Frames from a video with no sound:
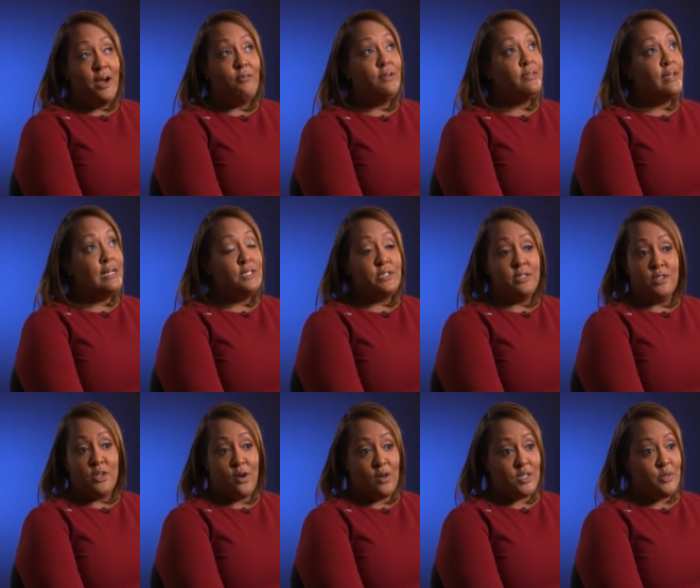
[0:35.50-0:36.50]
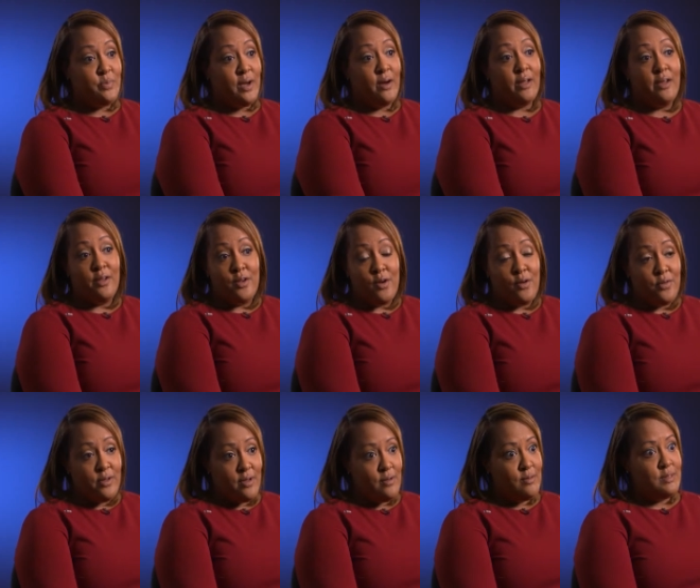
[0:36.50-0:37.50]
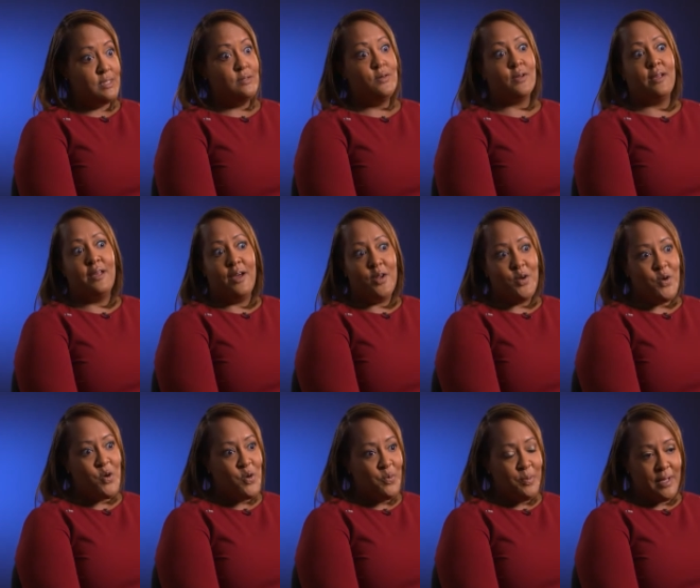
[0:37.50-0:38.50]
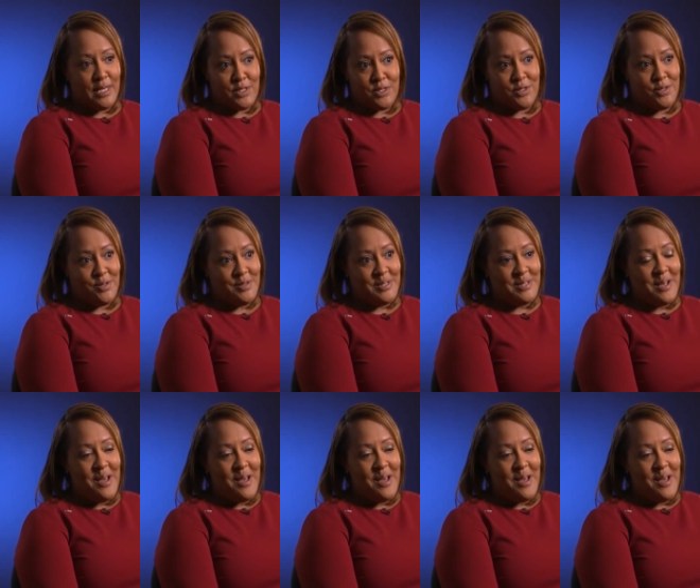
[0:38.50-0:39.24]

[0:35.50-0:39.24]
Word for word: Everything she talked about in her notes, looking at her old pictures,